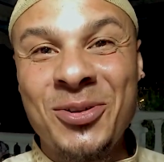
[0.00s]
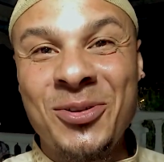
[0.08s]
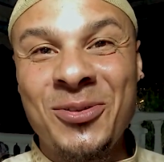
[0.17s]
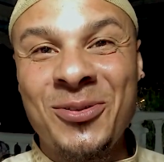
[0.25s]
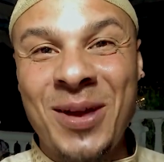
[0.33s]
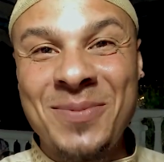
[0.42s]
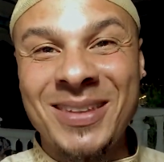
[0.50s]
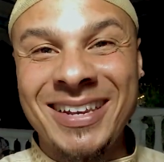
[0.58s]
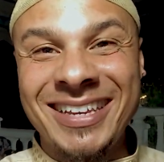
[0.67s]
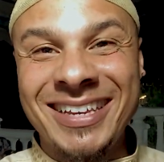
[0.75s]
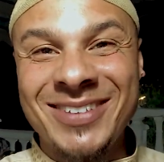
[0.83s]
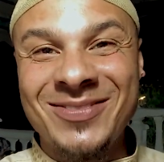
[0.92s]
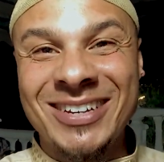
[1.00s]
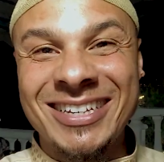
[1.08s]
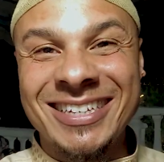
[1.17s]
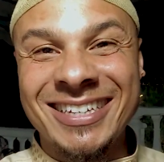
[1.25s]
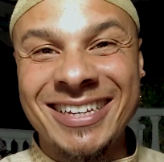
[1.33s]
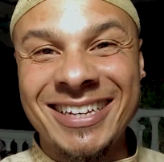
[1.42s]
new family
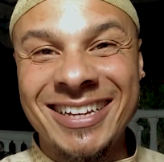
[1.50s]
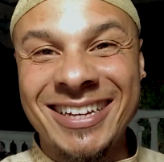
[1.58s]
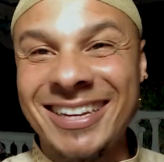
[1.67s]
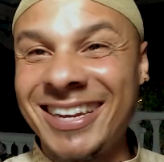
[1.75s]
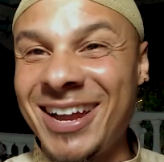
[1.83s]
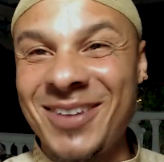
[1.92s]
mashallah